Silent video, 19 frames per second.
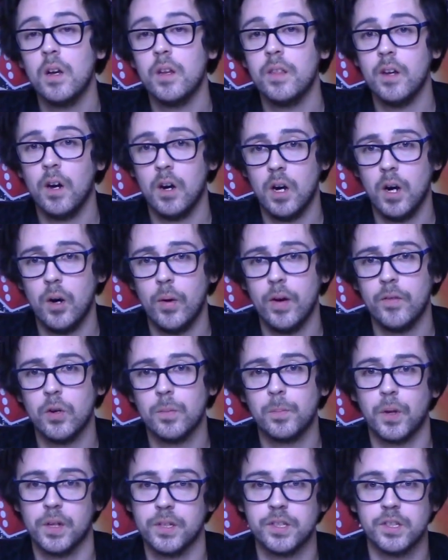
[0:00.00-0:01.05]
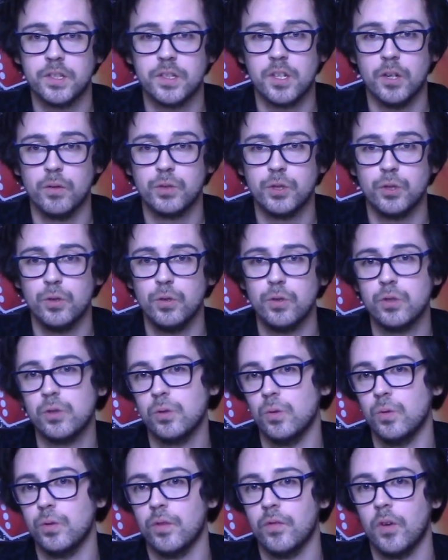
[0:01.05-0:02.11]
They are, however, ballistic skill 2,
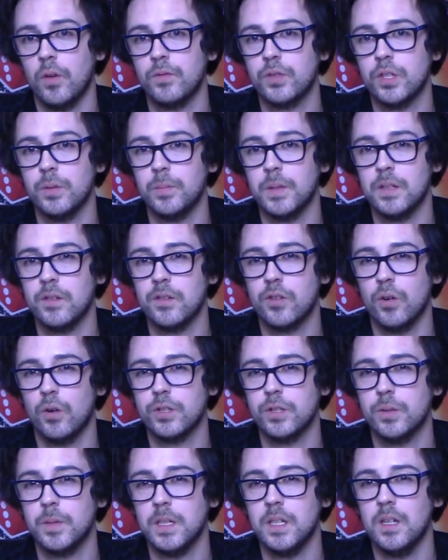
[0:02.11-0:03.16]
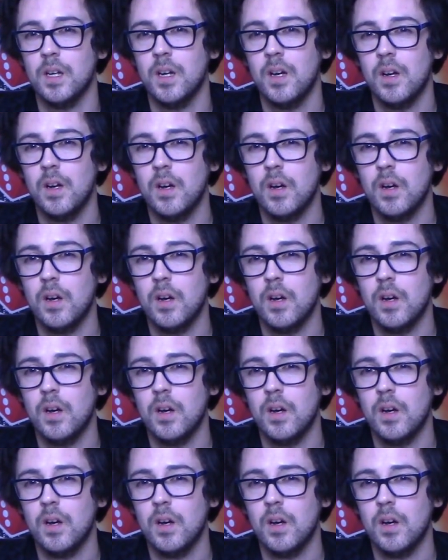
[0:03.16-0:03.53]
so they've obviously been thought to be